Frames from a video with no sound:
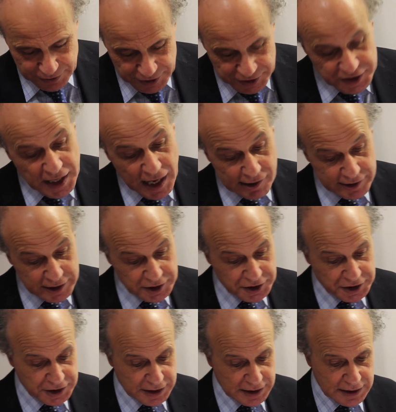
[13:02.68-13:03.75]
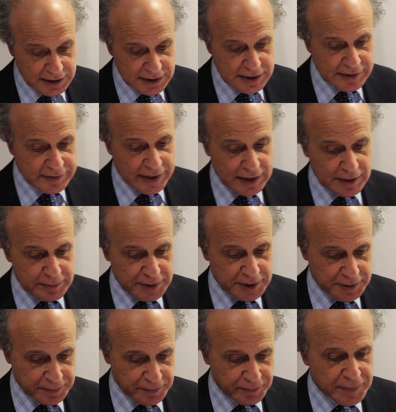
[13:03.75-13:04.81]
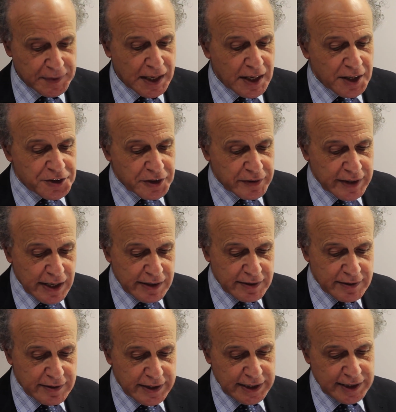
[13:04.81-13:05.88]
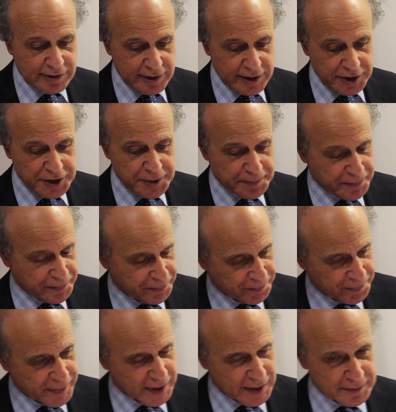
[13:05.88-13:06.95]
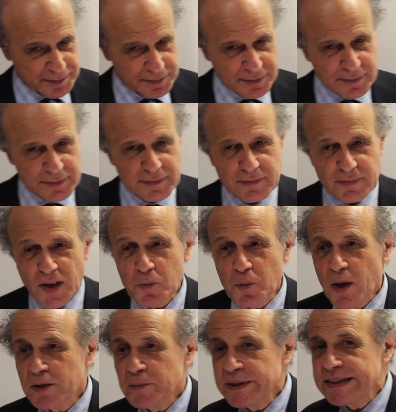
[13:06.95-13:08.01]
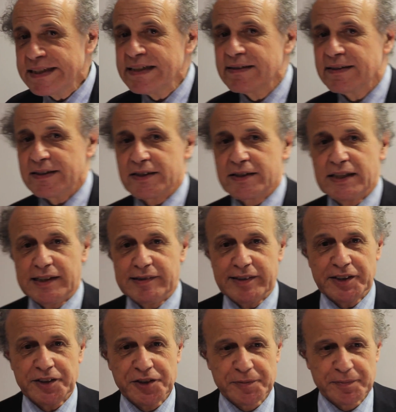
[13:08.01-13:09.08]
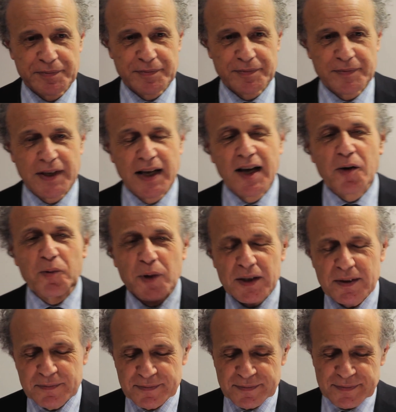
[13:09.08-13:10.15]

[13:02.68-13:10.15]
discourage development. So they're the theories. Why do we need these theories? Well,